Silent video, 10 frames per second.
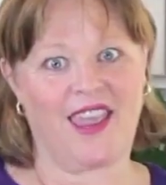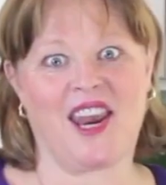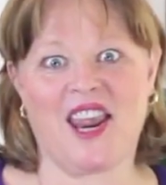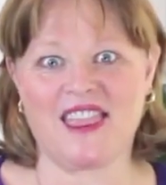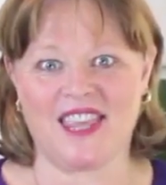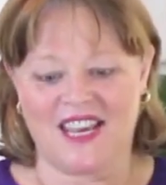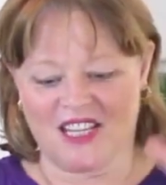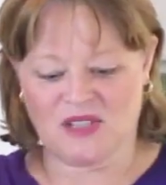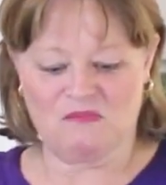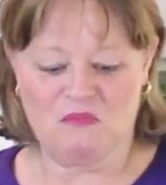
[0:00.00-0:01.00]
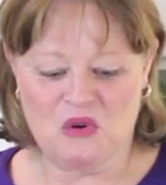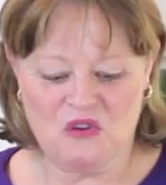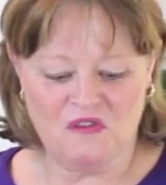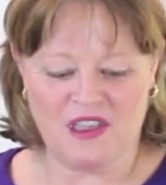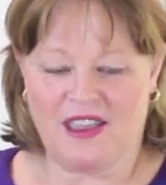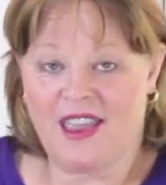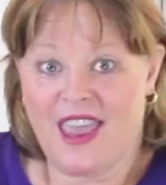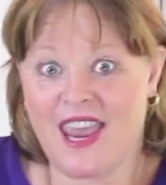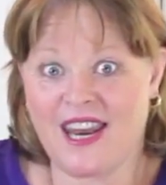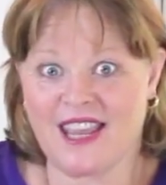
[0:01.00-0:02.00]
getting things moving,
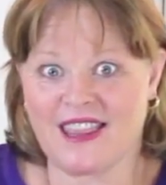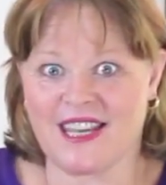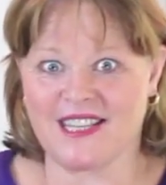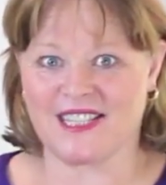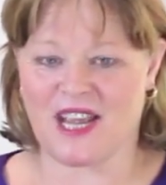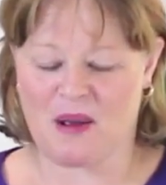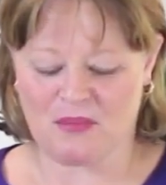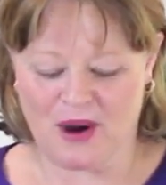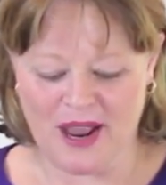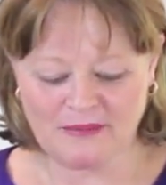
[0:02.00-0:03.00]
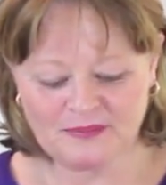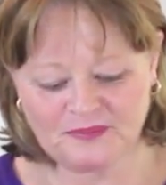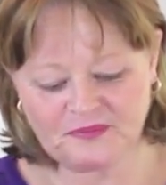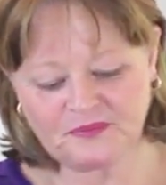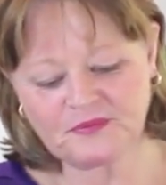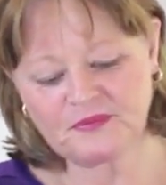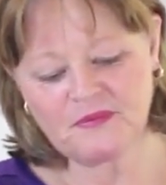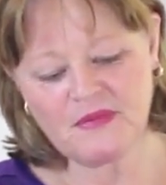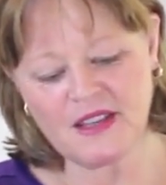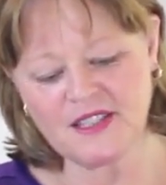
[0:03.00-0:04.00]
heating things up, right?
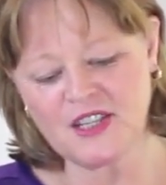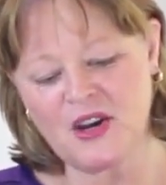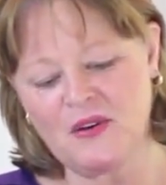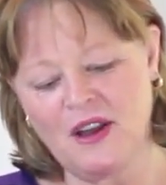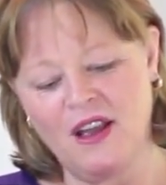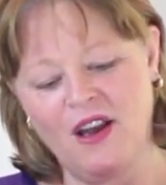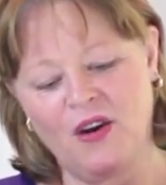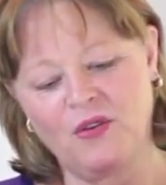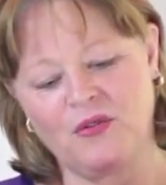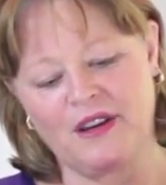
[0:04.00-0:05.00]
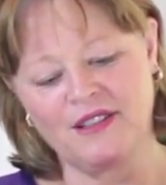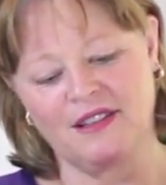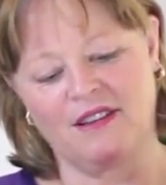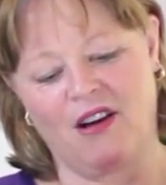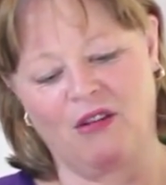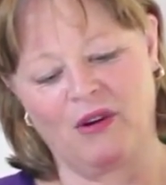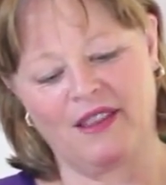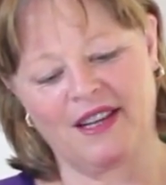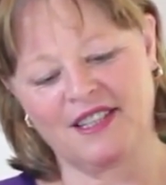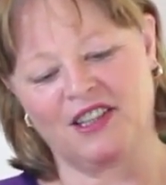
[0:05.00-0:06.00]
So, ooh, there's a long one.
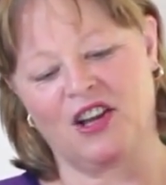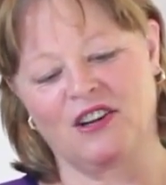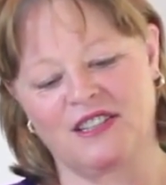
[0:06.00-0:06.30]
That's a long